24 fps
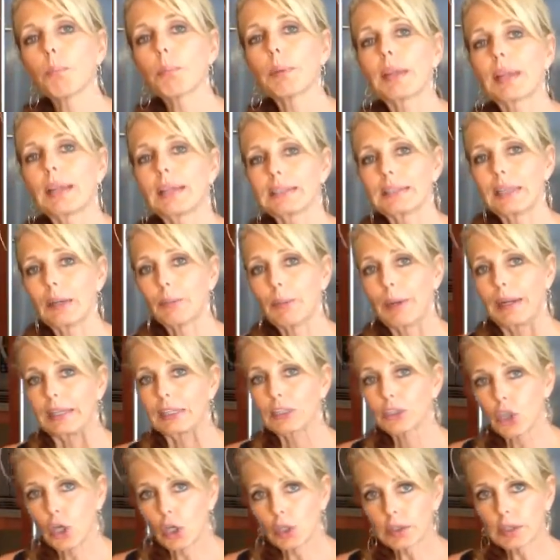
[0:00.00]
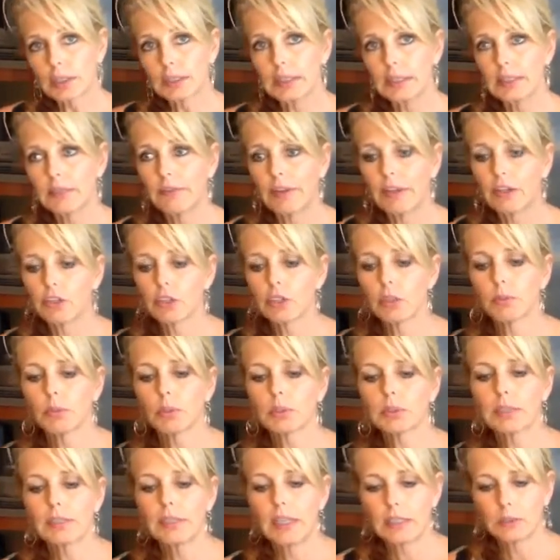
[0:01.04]
because I already salted these
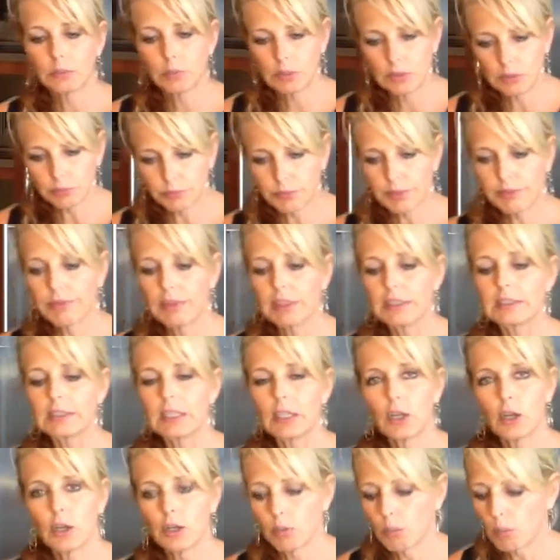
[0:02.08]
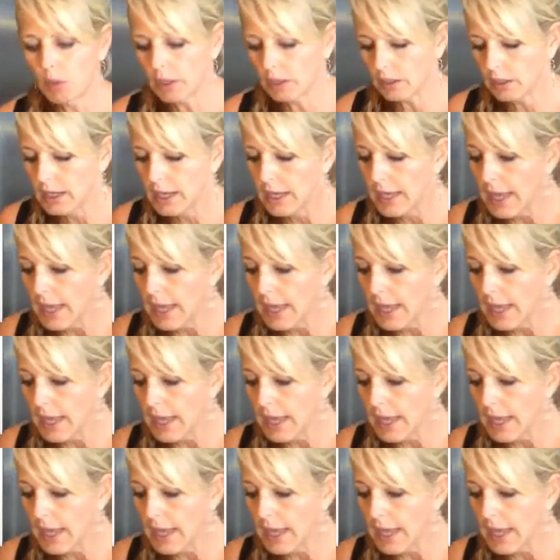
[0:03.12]
vegetables and that's what's releasing all the water.